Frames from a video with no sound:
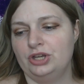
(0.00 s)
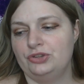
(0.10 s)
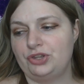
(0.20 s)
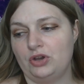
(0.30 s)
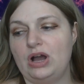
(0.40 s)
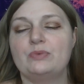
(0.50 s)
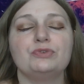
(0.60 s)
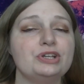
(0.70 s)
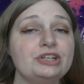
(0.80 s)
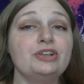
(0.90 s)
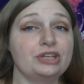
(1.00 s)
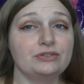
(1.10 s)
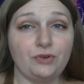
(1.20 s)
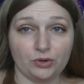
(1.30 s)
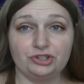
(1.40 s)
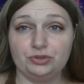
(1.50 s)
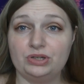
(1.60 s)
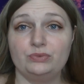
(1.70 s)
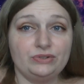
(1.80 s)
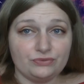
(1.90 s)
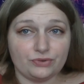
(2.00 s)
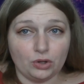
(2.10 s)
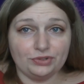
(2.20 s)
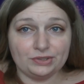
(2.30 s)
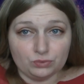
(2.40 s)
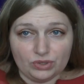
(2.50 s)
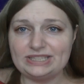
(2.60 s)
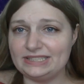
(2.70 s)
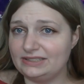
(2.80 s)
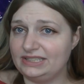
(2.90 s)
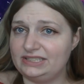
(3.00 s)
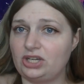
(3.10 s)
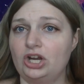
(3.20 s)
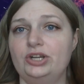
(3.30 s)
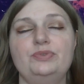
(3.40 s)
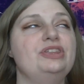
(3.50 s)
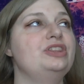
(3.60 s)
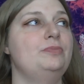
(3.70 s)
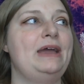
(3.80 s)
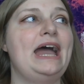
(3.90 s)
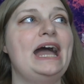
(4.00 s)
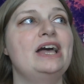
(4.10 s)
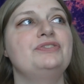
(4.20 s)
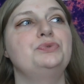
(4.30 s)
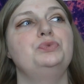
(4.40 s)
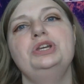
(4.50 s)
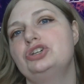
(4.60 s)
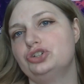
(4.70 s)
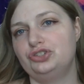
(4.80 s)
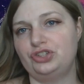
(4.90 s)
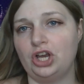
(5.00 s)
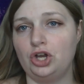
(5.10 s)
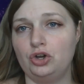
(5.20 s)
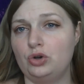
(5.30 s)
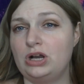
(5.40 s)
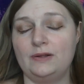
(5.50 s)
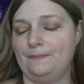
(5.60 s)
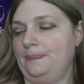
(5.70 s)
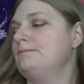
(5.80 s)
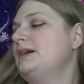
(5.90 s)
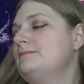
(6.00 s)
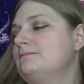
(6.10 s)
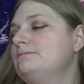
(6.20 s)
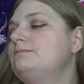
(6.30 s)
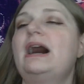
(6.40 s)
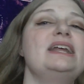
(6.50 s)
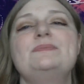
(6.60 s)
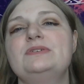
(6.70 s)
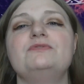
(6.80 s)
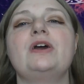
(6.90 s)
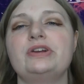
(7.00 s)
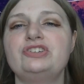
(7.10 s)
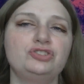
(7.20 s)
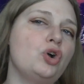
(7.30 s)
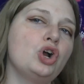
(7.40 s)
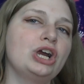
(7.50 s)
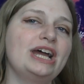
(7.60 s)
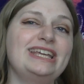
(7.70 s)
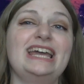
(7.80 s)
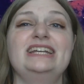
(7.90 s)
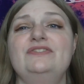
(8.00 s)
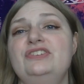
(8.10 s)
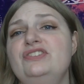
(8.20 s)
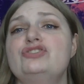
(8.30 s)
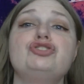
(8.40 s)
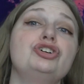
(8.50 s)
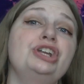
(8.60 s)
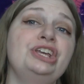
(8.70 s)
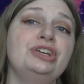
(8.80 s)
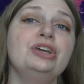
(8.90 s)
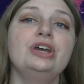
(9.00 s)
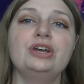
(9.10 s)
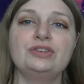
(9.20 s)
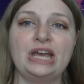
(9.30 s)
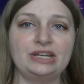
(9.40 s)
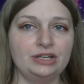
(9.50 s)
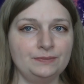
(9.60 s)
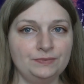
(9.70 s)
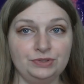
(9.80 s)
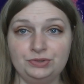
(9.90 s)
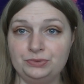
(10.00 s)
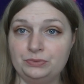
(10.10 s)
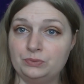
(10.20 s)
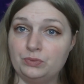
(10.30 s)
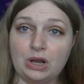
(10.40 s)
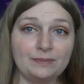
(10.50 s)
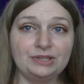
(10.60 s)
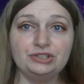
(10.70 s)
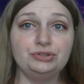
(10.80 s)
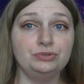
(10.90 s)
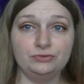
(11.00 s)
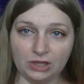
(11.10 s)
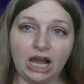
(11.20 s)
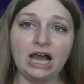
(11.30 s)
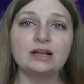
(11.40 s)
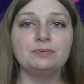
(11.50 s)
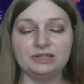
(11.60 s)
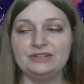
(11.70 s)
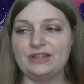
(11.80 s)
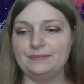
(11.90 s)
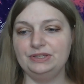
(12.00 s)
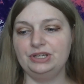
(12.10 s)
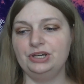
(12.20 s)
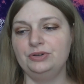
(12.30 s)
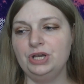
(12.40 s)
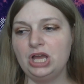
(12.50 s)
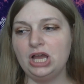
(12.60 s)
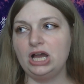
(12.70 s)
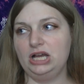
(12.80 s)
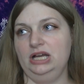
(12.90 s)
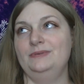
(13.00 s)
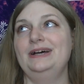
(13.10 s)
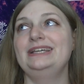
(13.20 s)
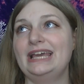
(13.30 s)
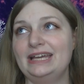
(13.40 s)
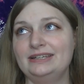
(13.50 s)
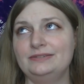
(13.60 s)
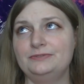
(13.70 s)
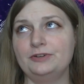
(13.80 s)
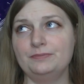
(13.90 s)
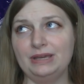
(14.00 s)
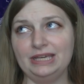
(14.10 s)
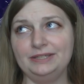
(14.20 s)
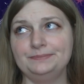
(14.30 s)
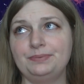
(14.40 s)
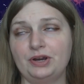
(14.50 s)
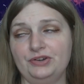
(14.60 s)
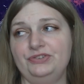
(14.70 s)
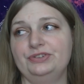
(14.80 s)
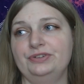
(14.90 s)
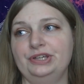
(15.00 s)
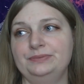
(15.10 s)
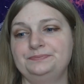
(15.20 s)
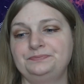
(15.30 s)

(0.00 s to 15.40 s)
so I'm really looking forward to it. We've only recently started within the past week or so. Um, my body's been very sore. Again, if this is a journey that um, you want me to vlog, please let me know. Um, again, for me personally,